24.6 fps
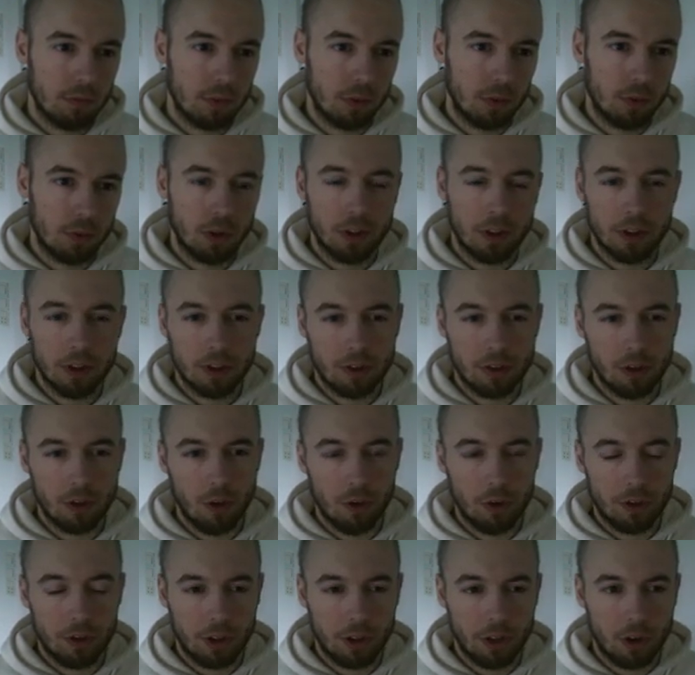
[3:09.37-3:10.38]
what are they
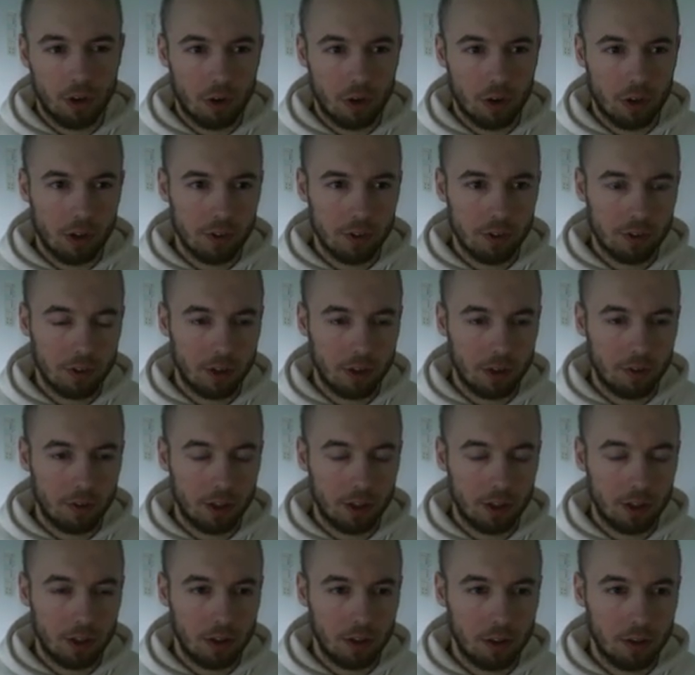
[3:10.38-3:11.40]
called? The auras that I'm
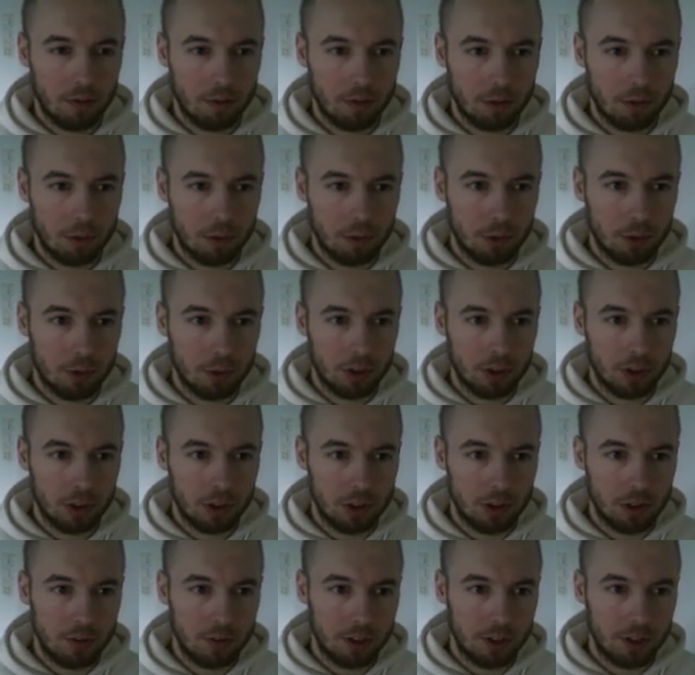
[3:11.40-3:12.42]
thinking of using
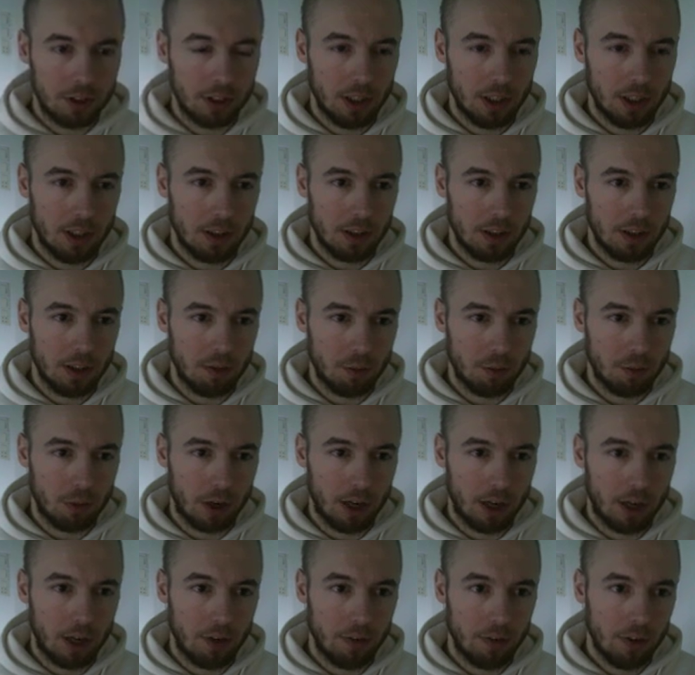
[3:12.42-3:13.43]
are Vitality and
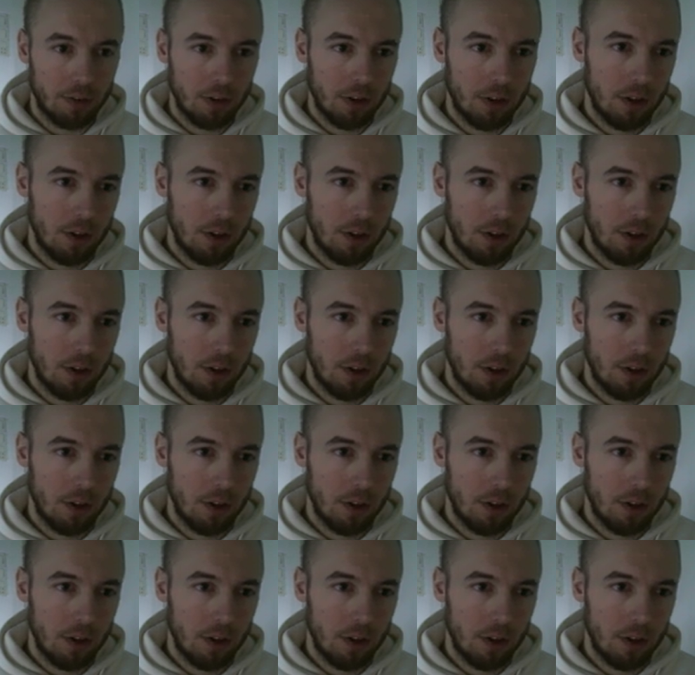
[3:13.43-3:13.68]
Wrath.